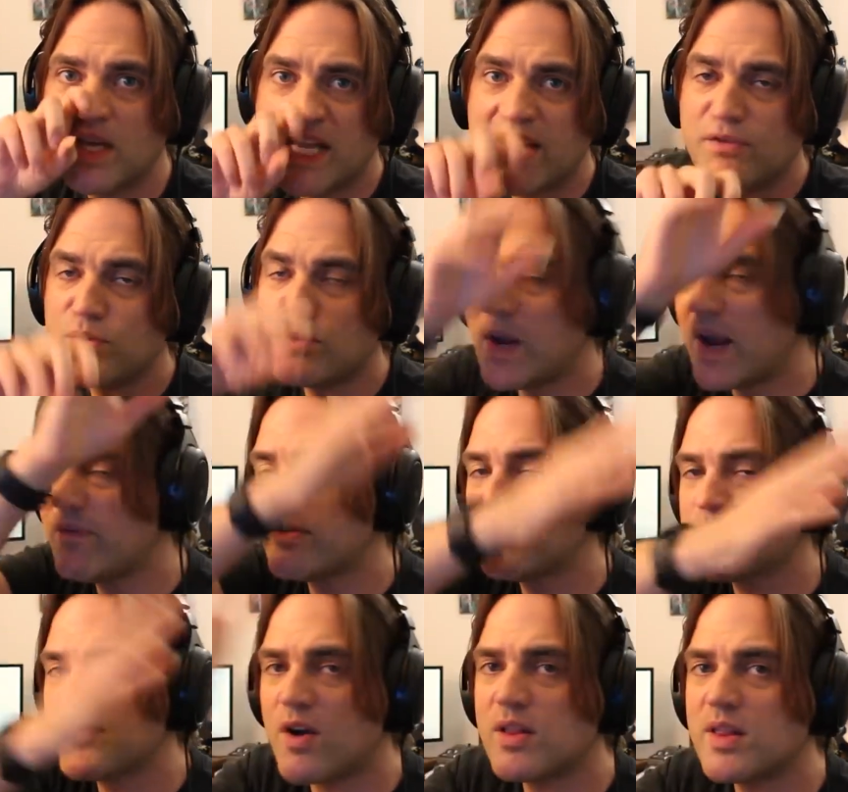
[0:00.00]
If you ever
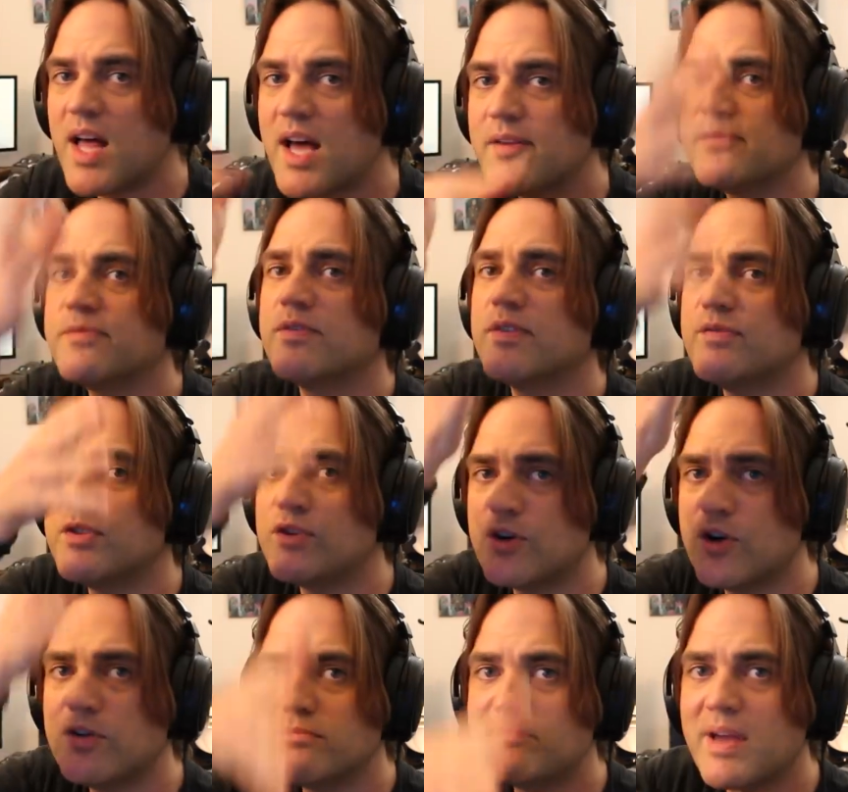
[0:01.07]
fall off of your
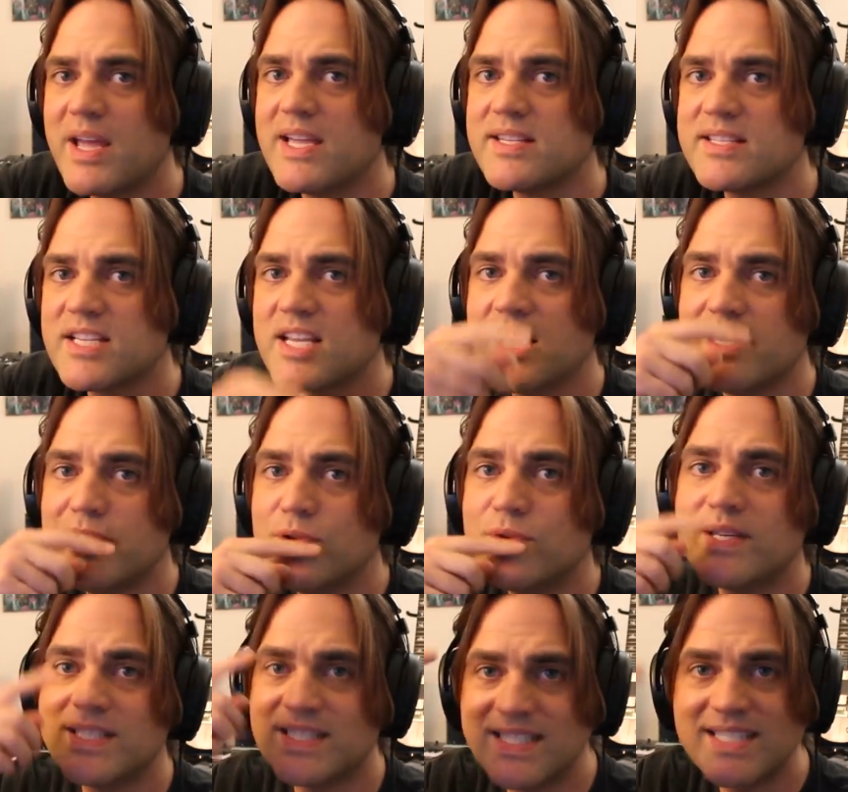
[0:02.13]
home bass, you
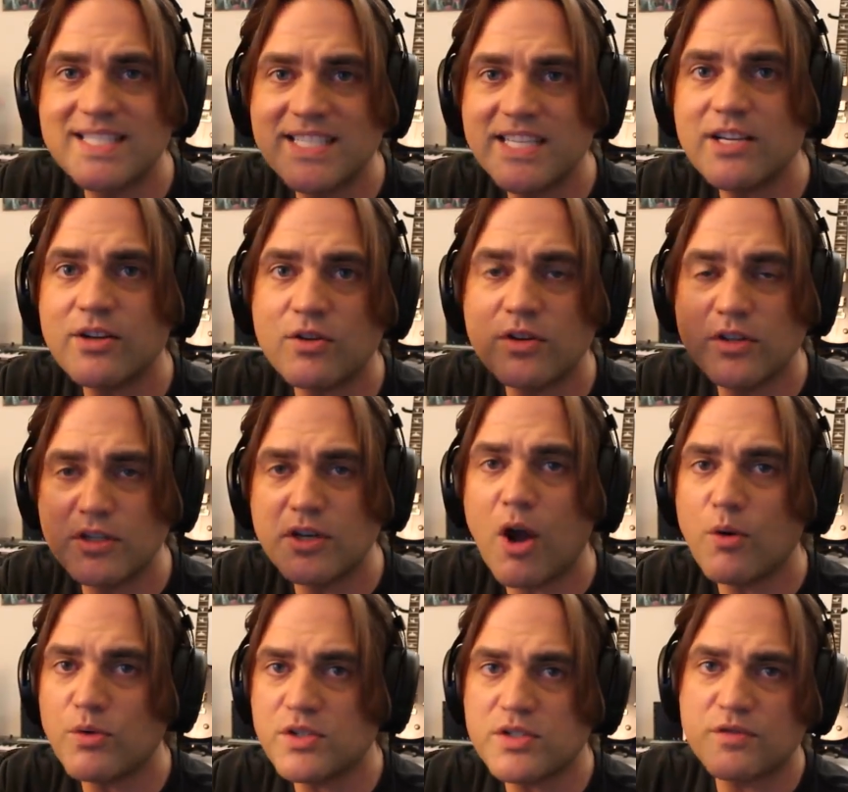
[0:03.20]
can steal
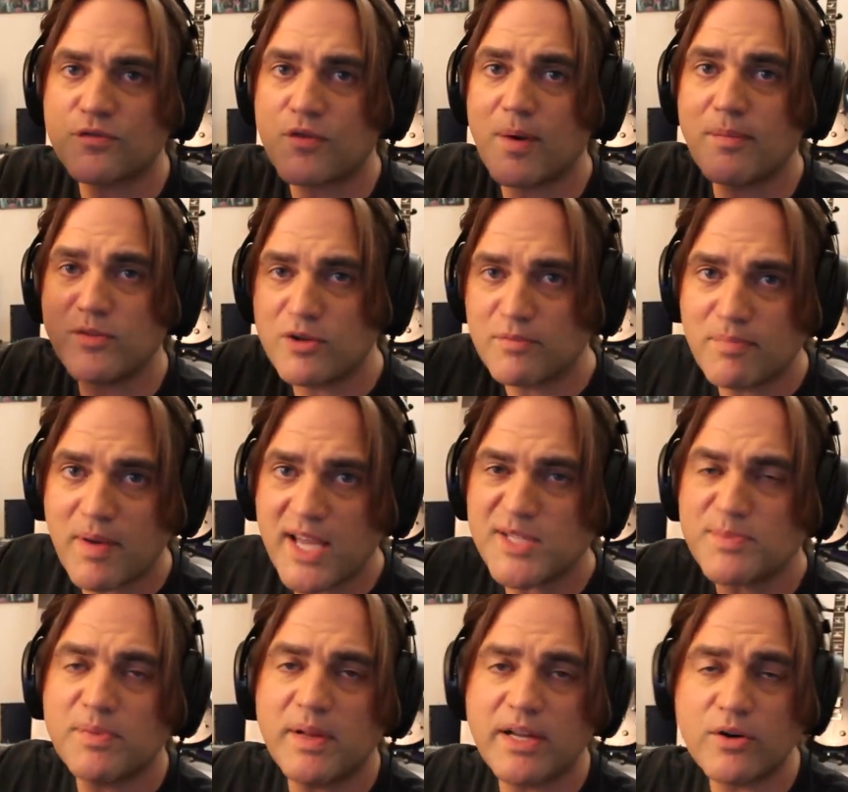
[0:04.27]
notes from your
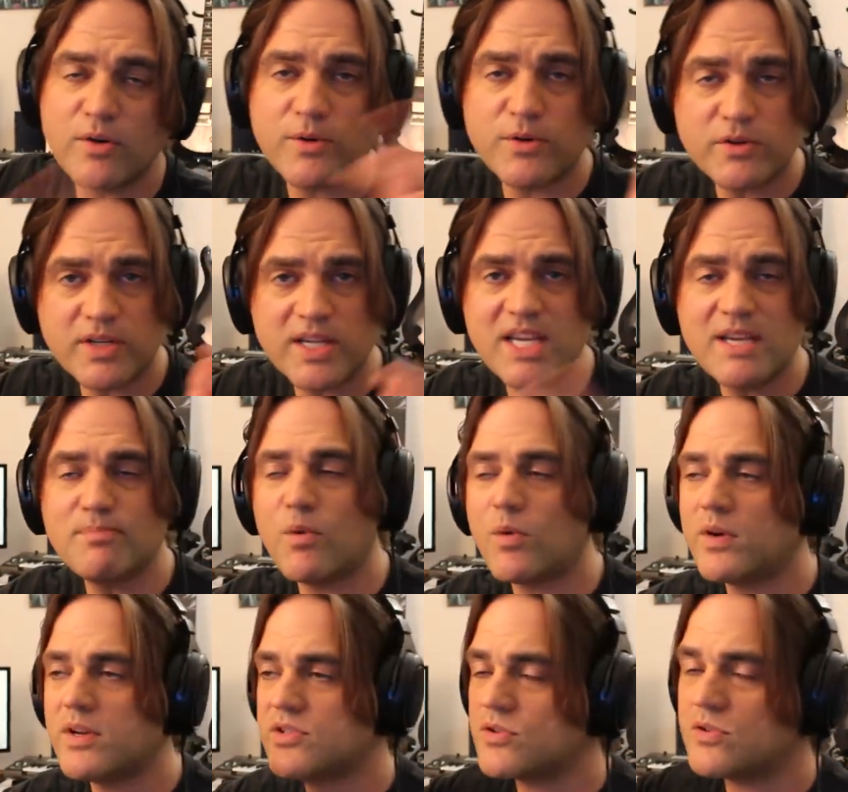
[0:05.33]
bass player or your
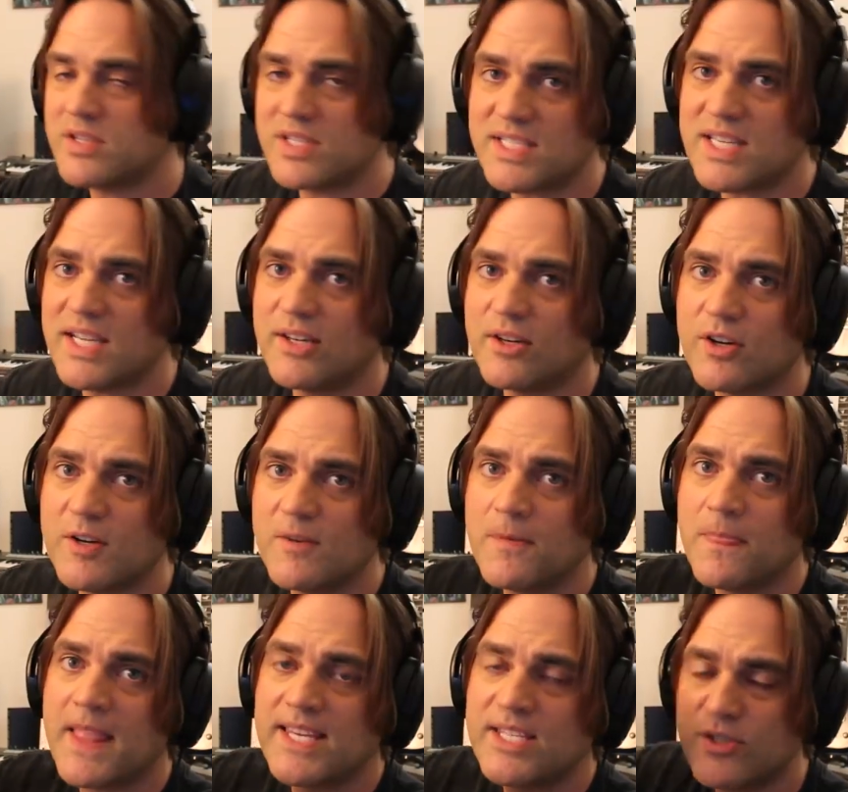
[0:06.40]
keyboardist or the singer
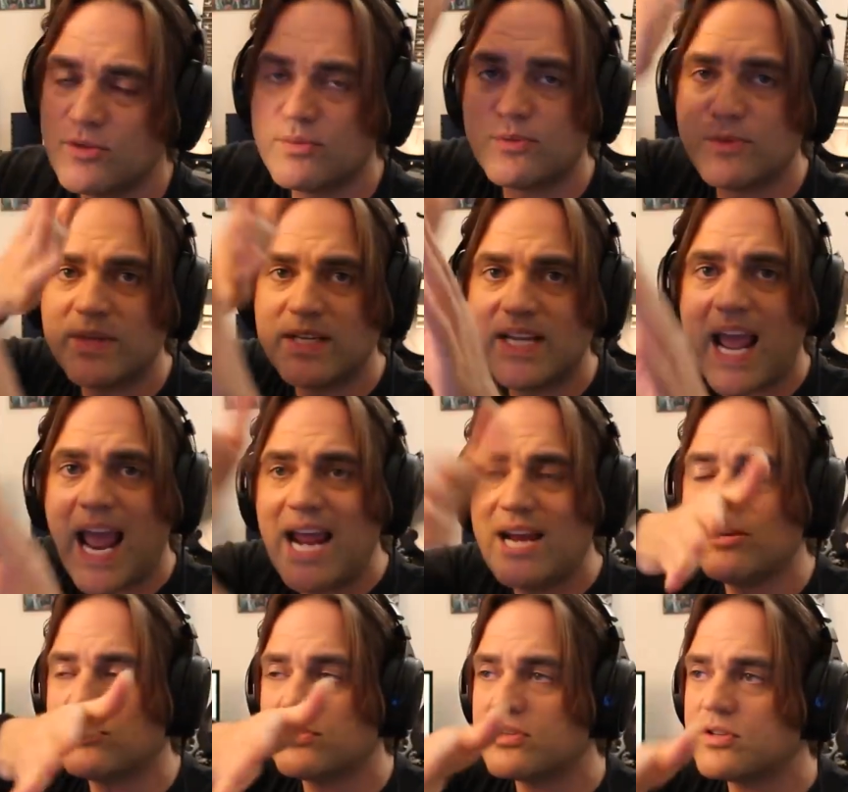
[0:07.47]
to
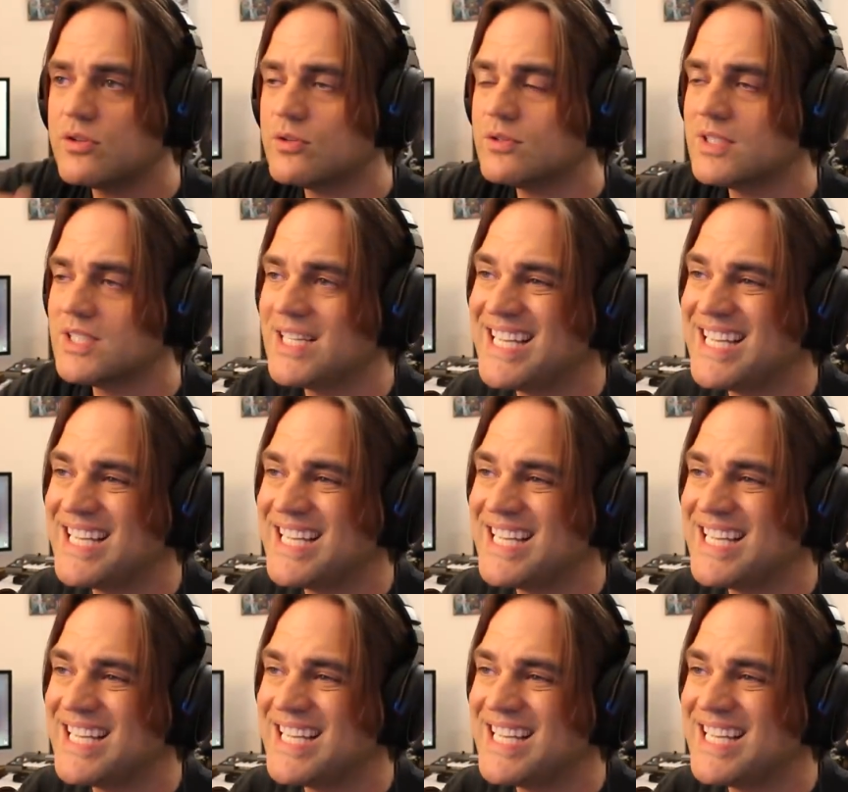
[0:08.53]
re-anchor you.